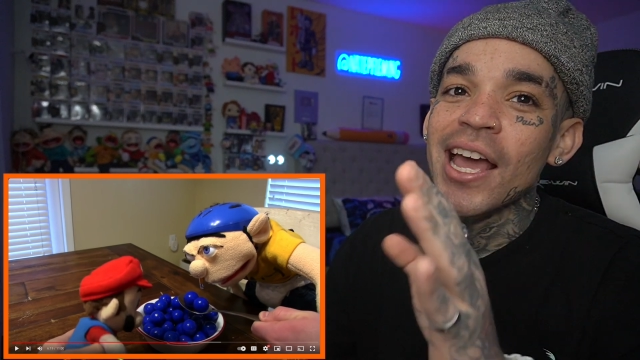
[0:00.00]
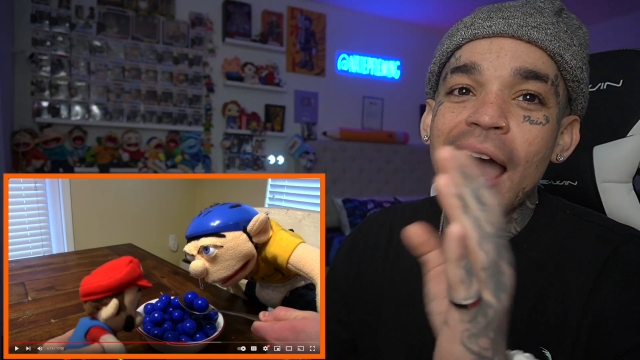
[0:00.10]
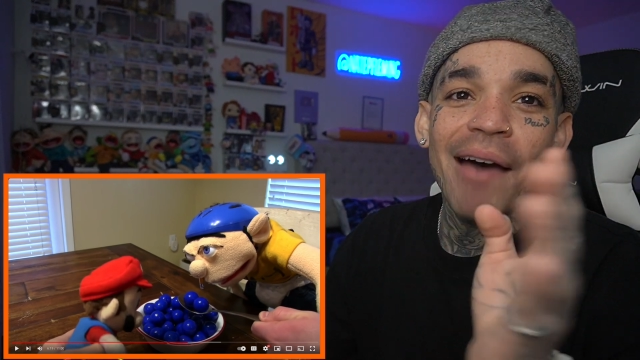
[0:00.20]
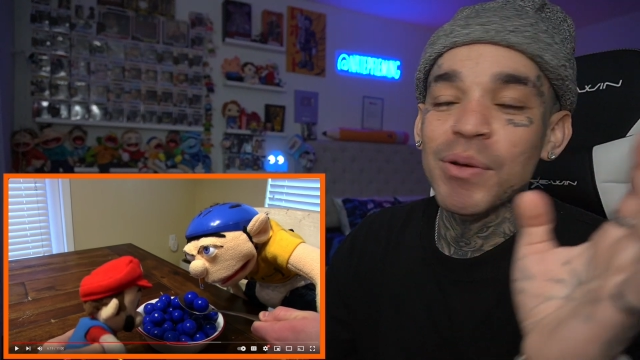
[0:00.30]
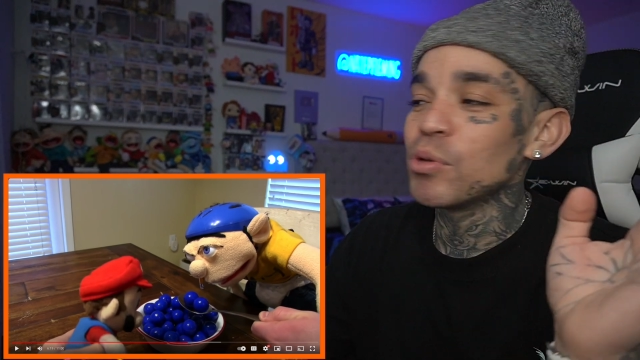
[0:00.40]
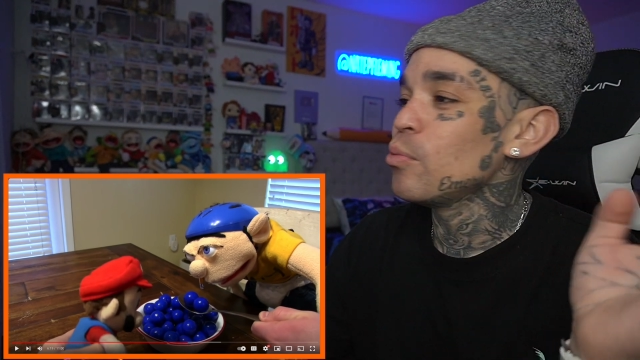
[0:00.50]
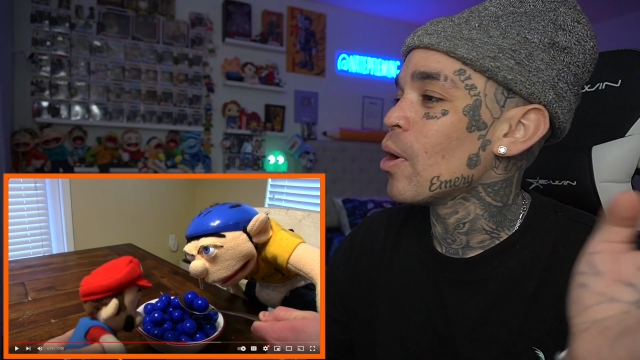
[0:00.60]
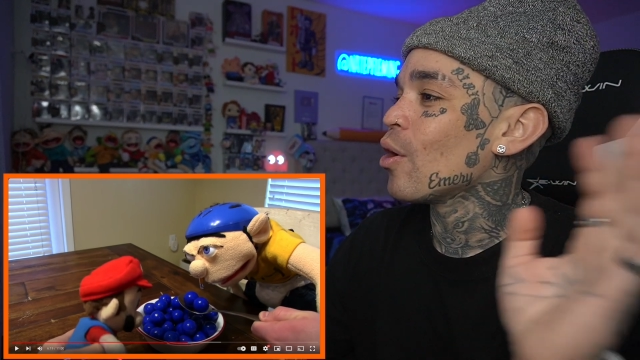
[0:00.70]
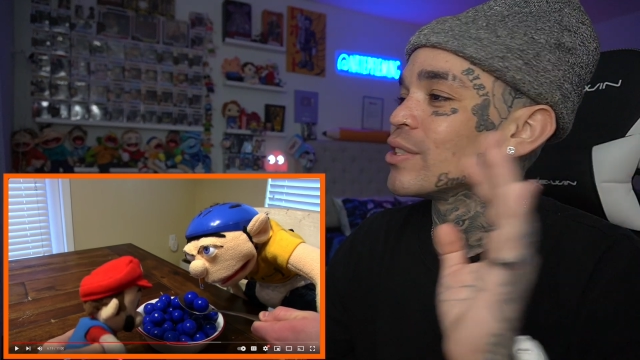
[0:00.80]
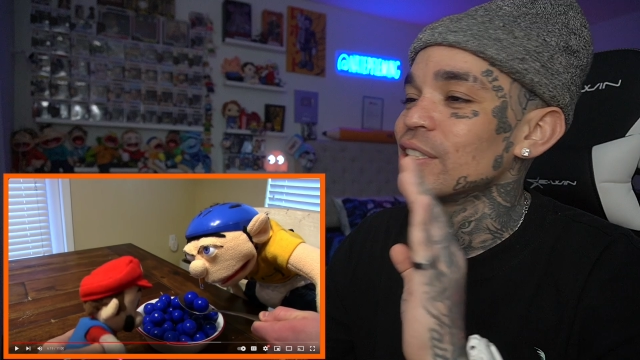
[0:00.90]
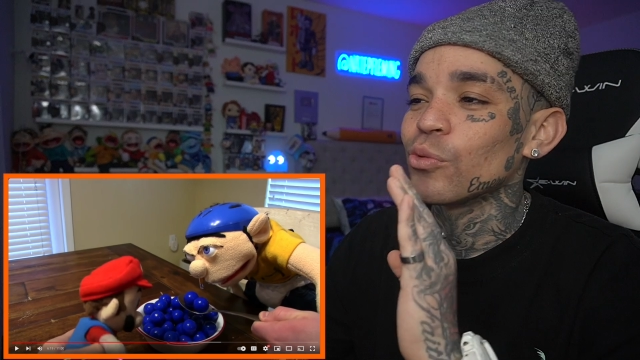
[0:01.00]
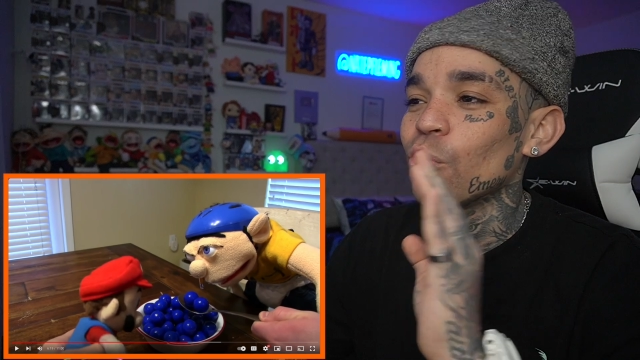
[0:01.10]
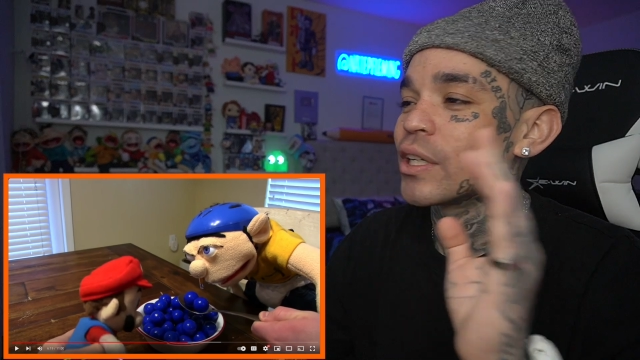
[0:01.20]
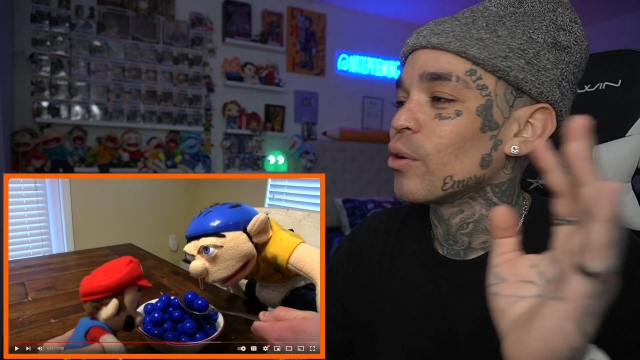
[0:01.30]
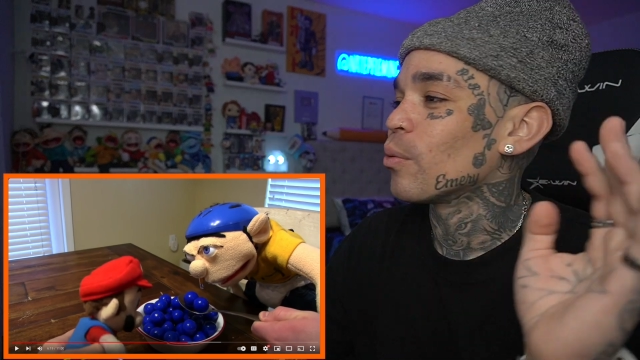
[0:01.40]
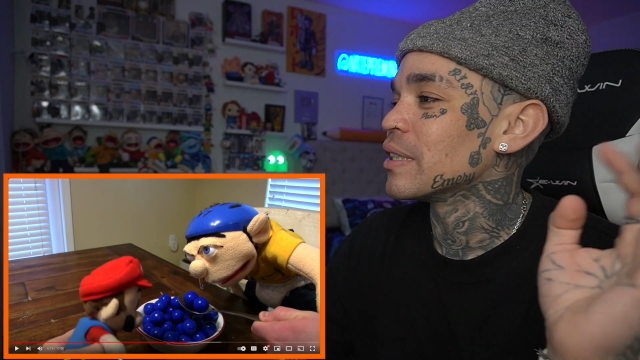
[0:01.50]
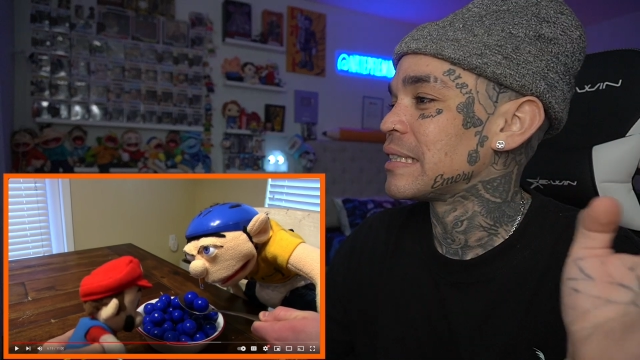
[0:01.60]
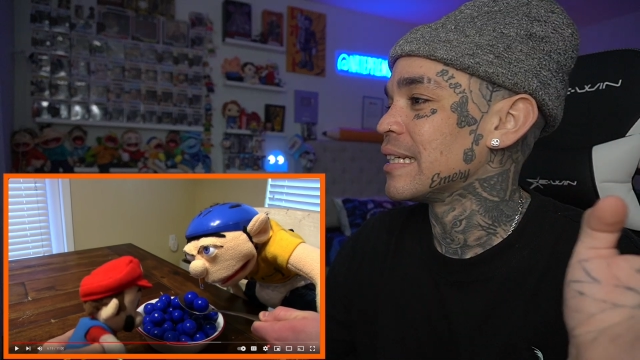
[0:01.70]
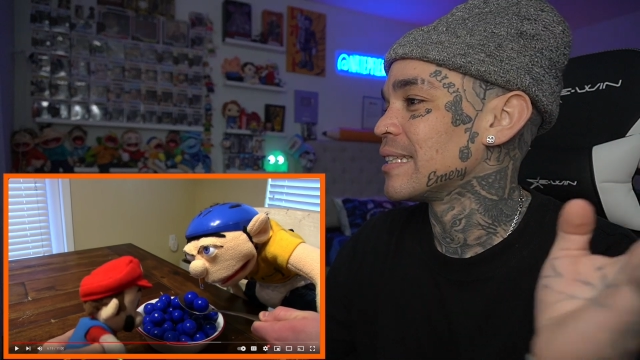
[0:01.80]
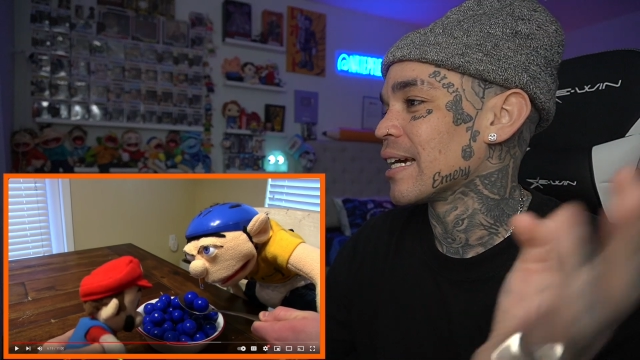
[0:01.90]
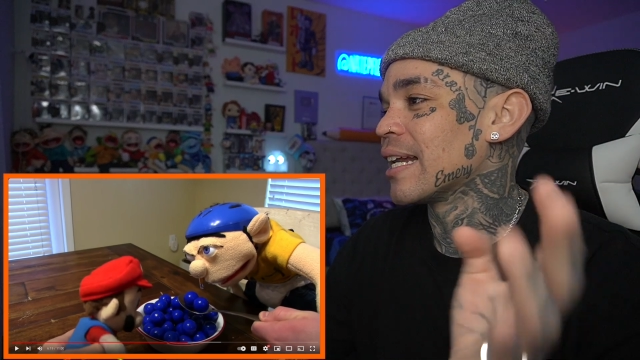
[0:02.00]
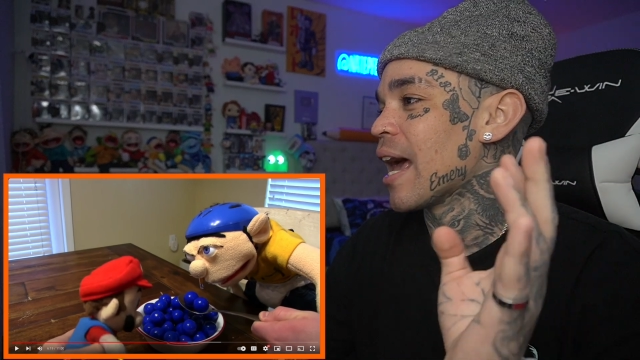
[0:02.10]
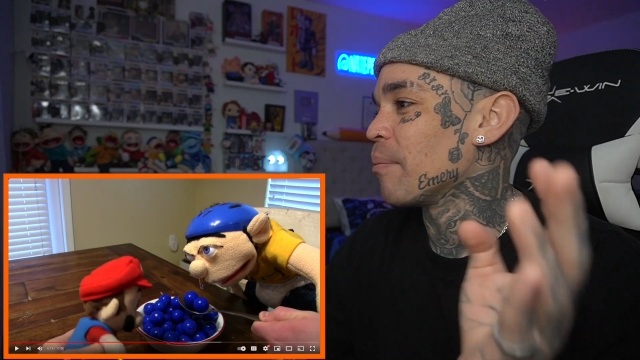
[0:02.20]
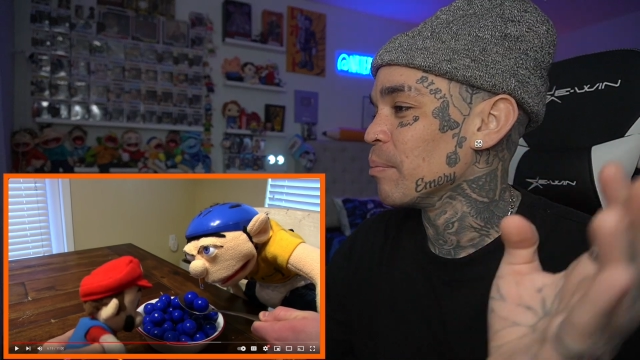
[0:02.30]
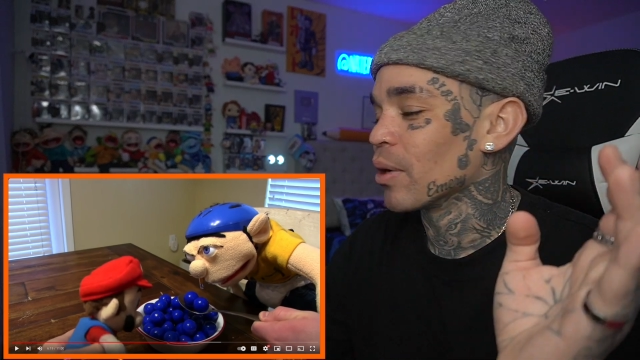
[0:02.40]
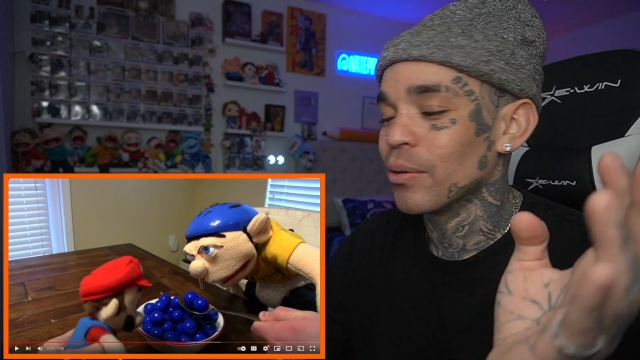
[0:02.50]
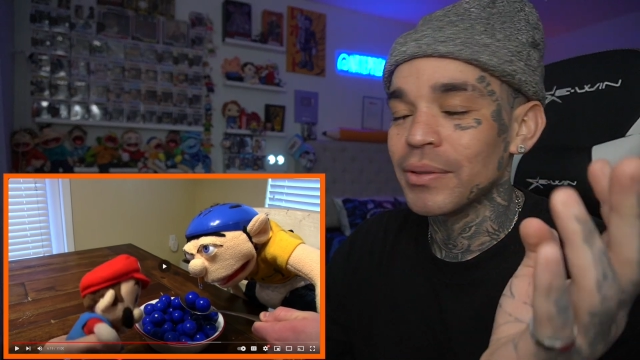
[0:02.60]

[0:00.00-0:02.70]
Having blue balls is one of the worst things that could happen, bro.